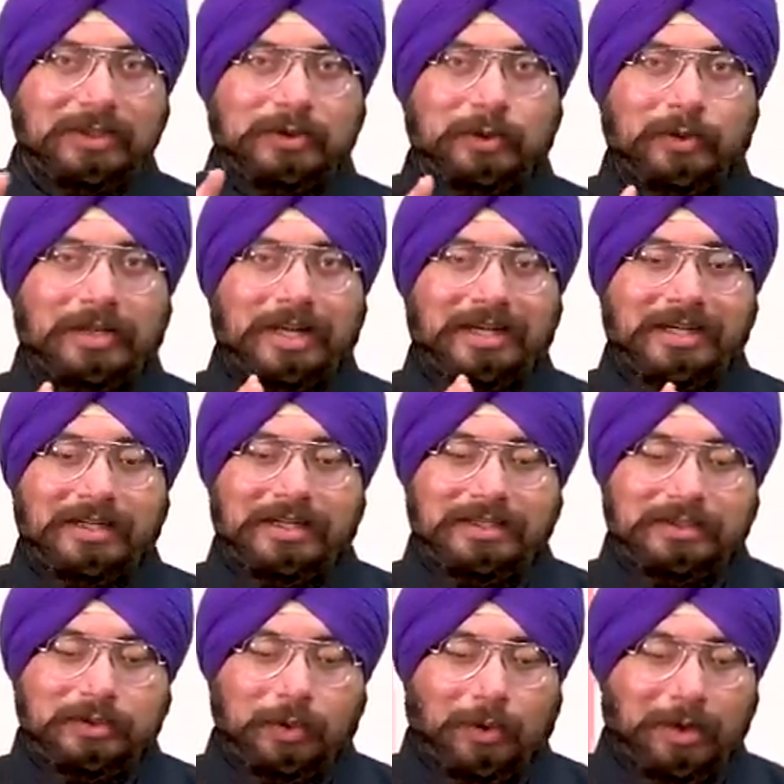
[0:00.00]
so that it
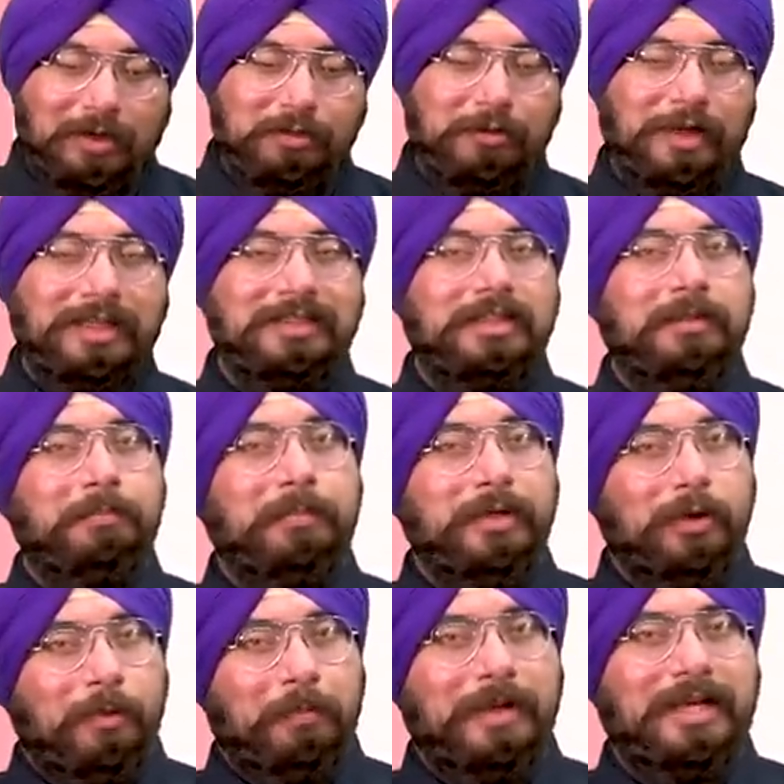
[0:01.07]
does not face the
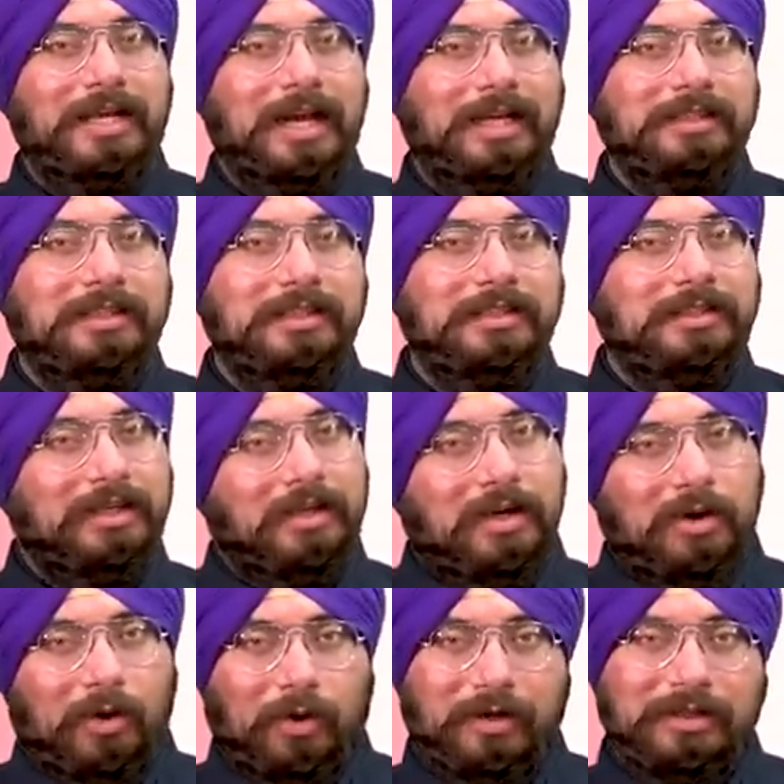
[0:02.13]
BOP crisis
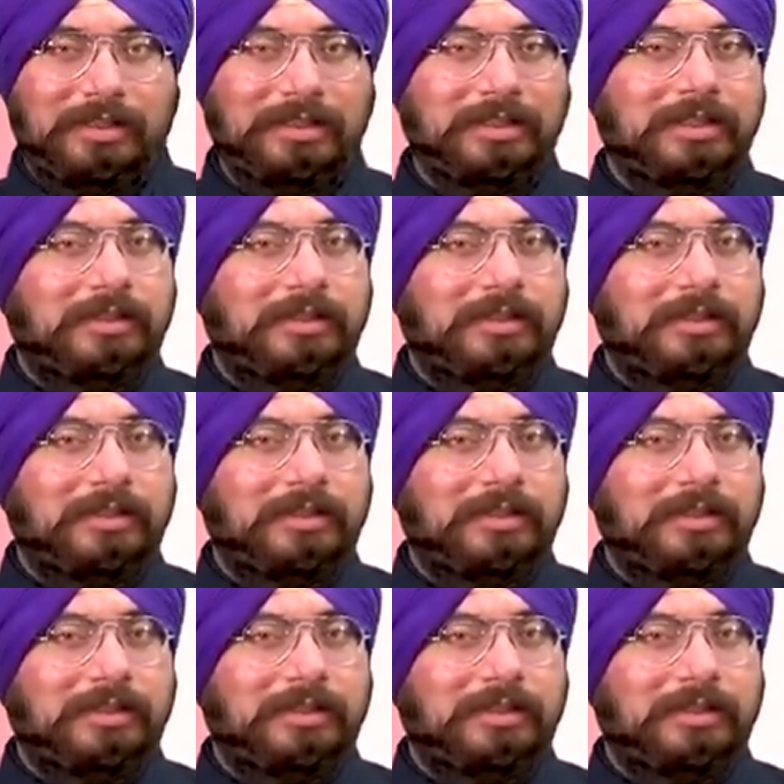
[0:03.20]
or the